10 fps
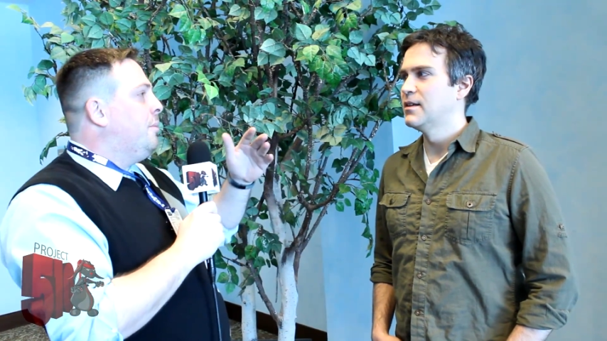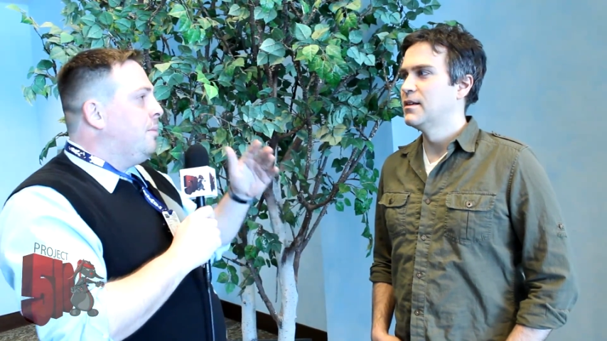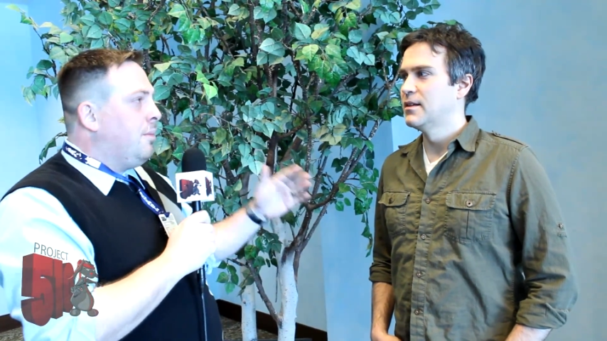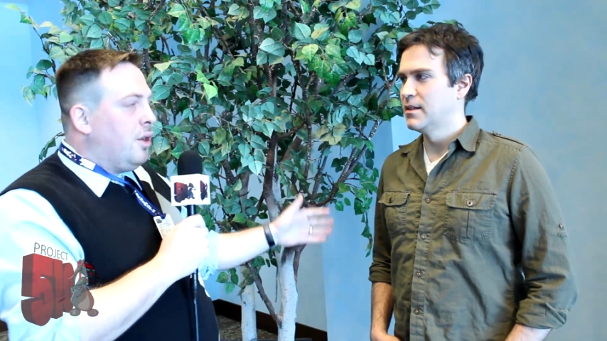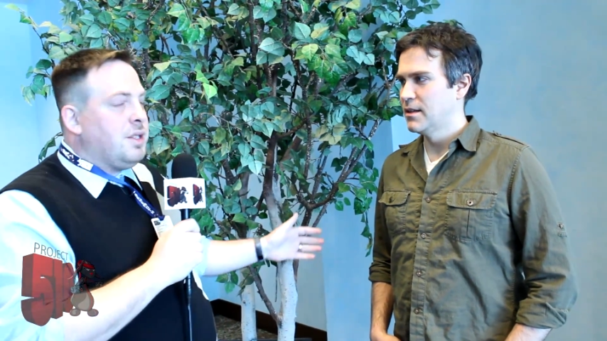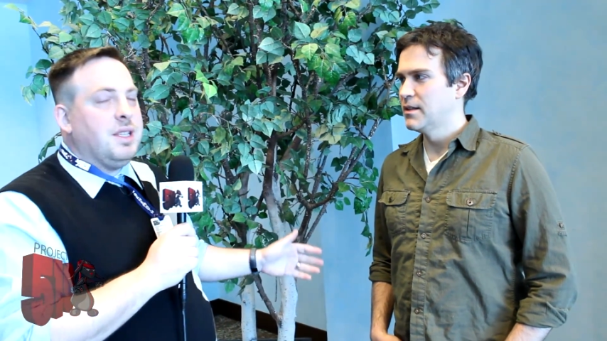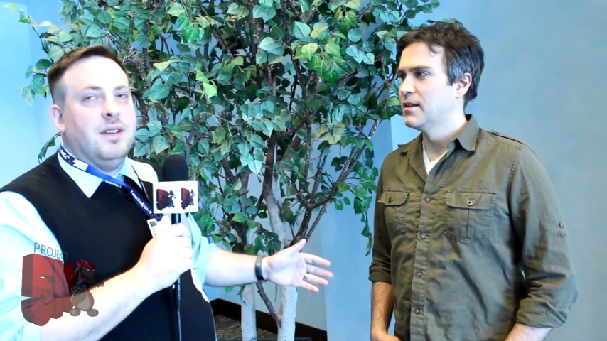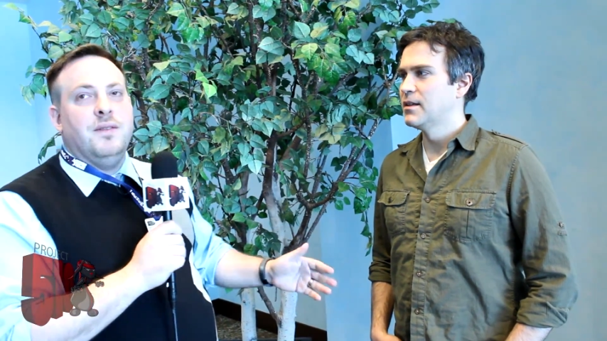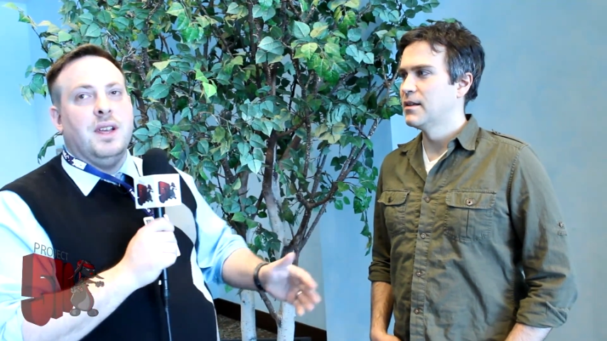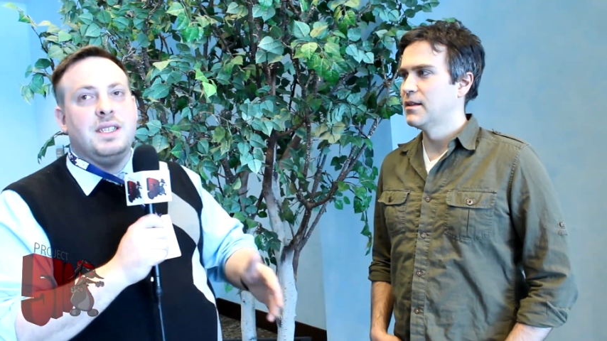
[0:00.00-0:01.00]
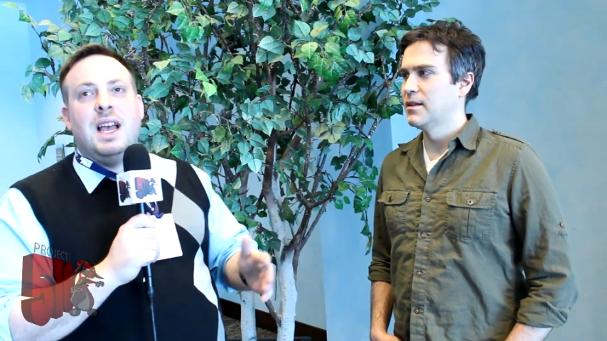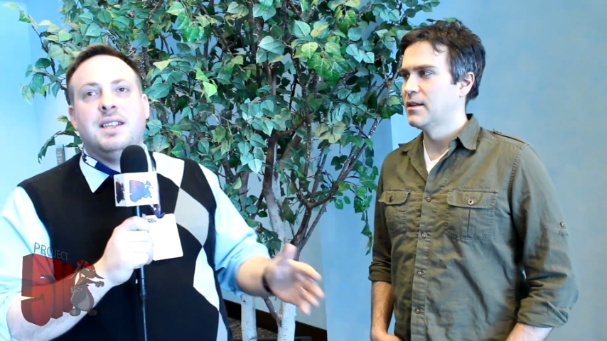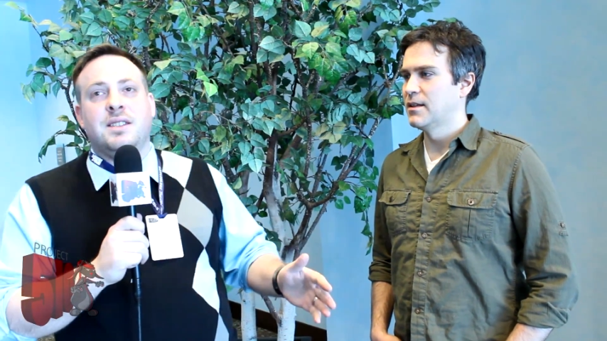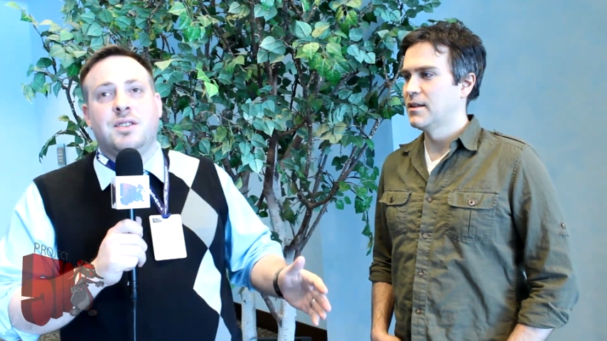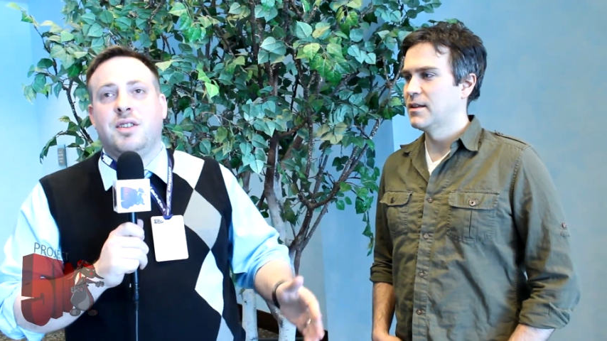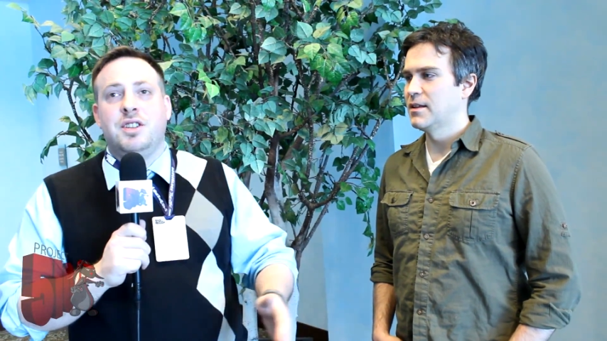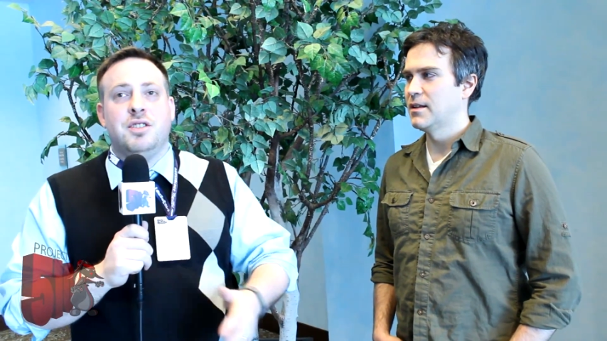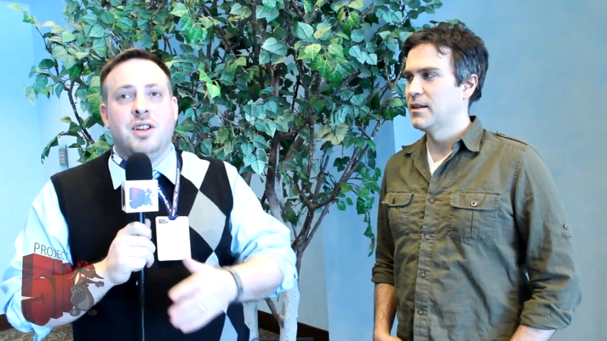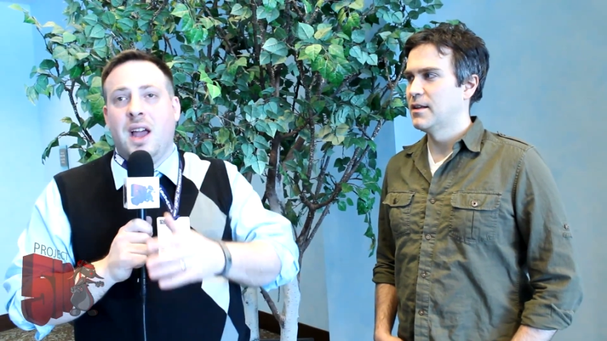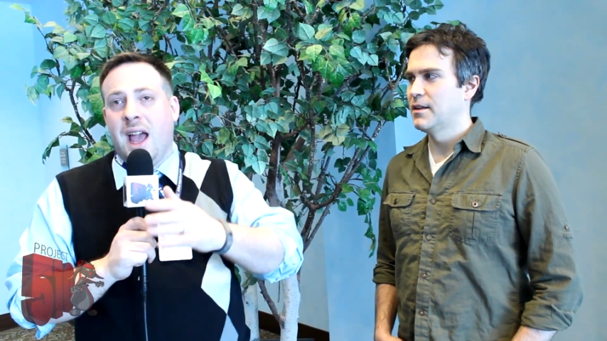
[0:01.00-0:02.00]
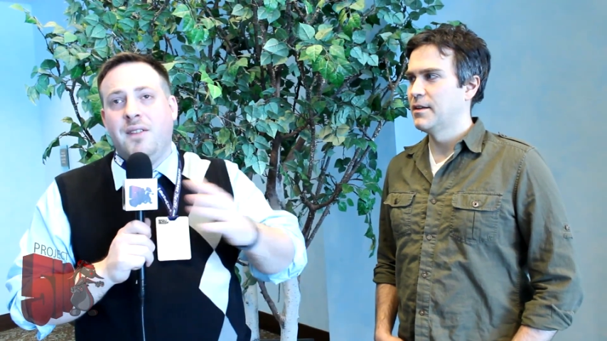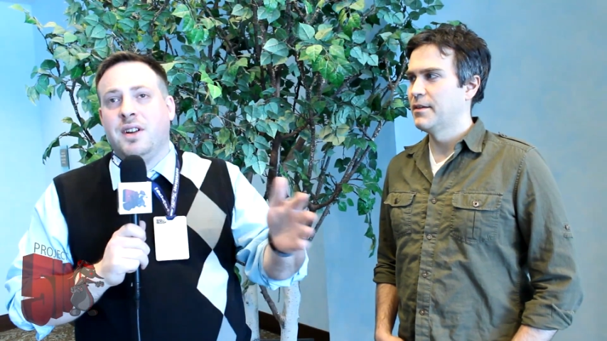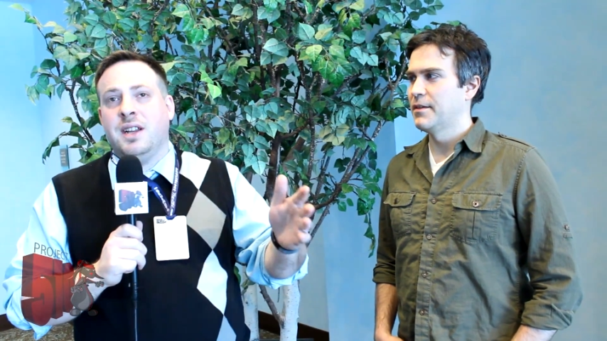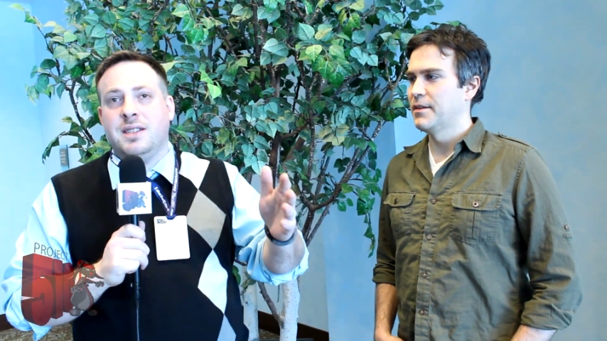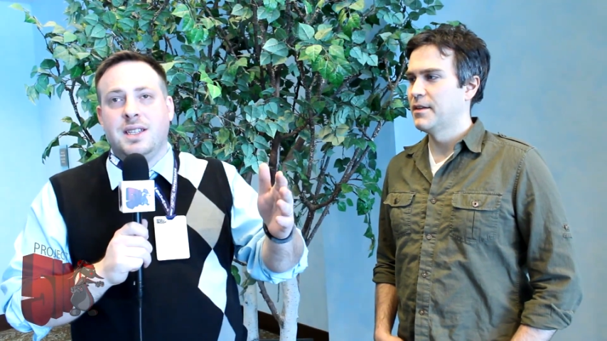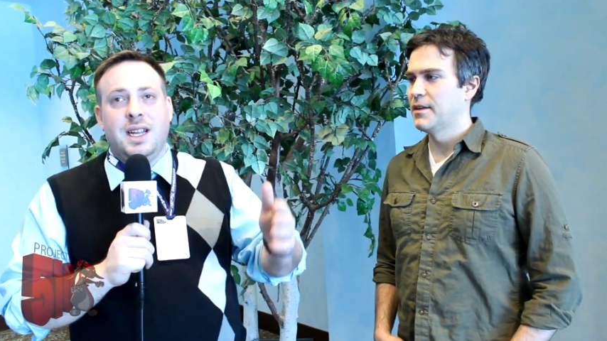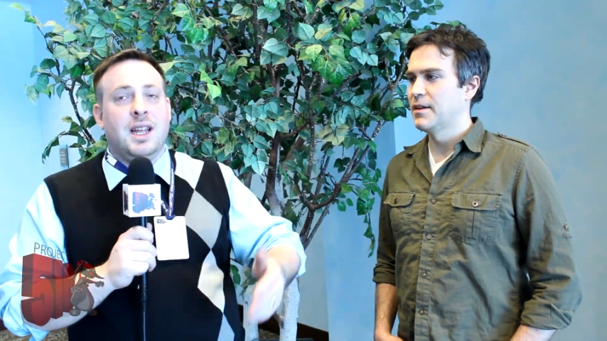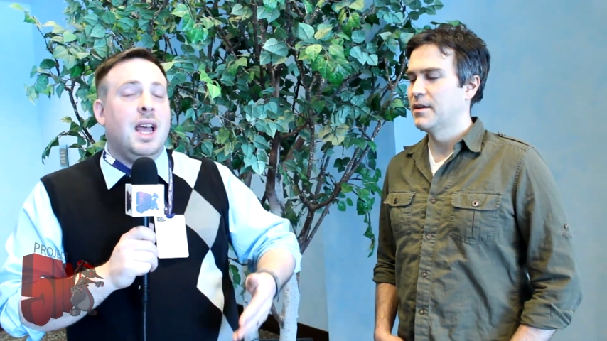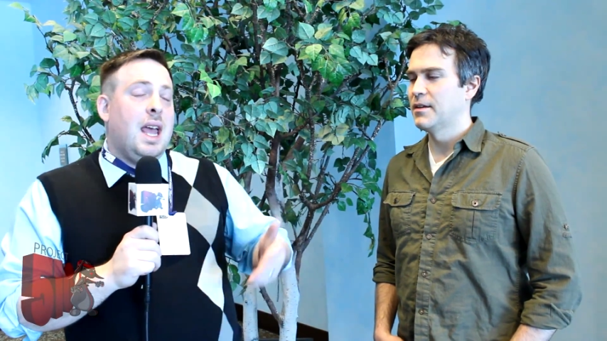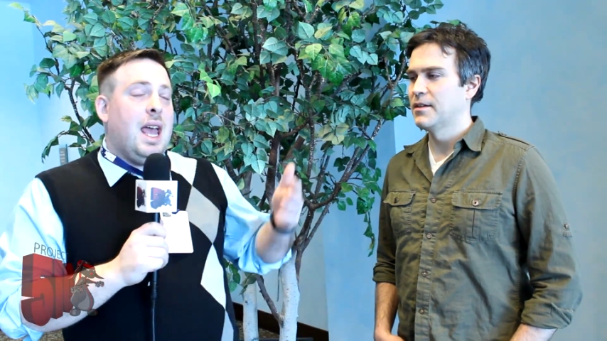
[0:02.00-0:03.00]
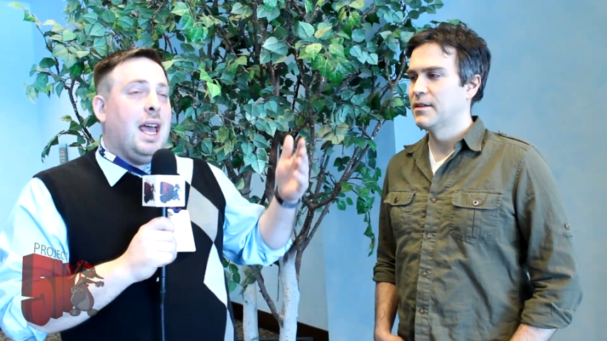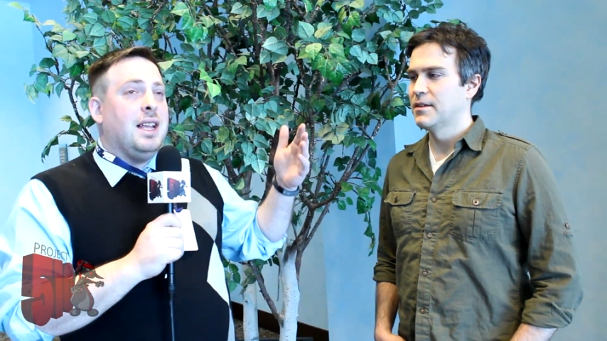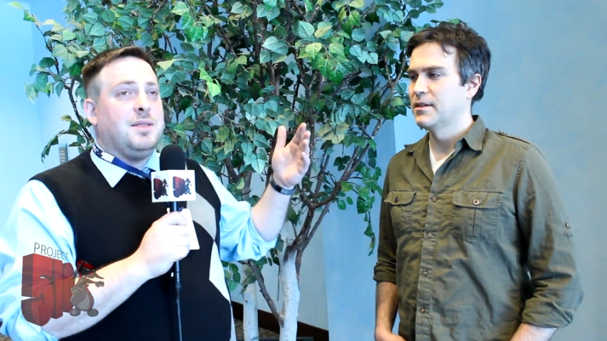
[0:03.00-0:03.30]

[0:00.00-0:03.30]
Speaker 1: immersive Assassin's Creed you're ever going to see. And